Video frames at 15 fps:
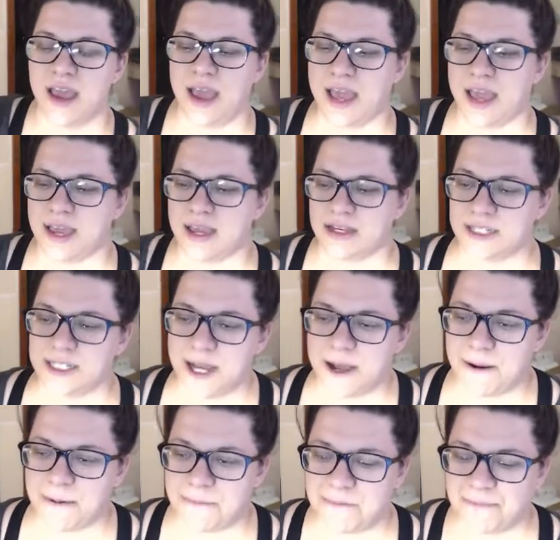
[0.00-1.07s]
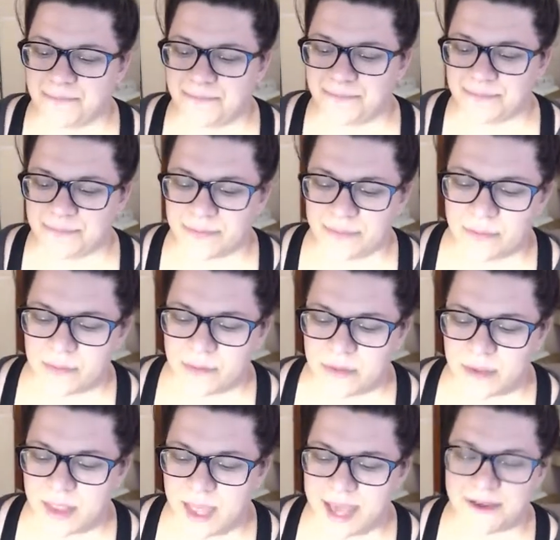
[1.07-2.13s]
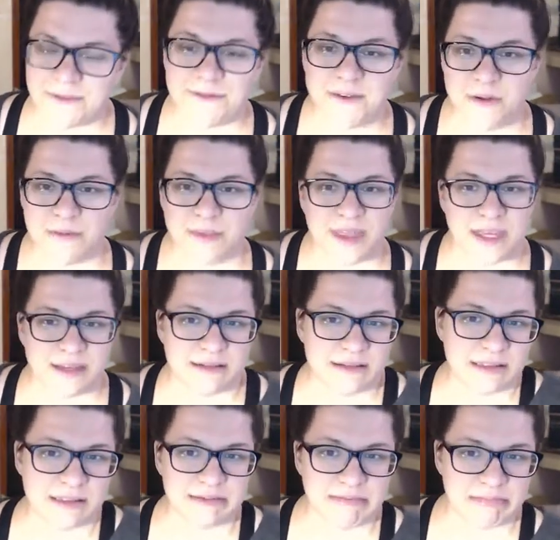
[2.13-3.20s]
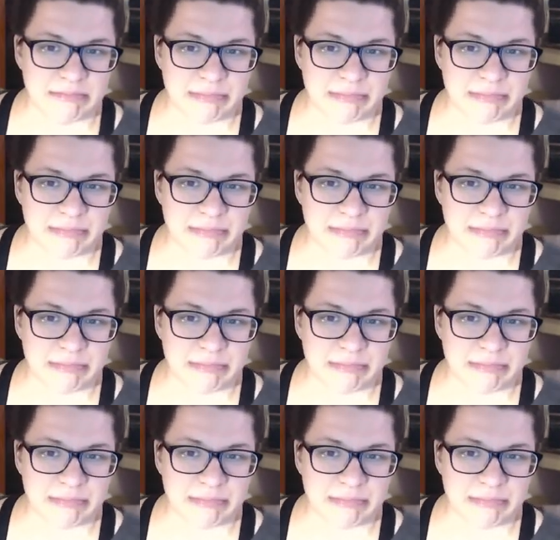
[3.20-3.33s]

and like film things.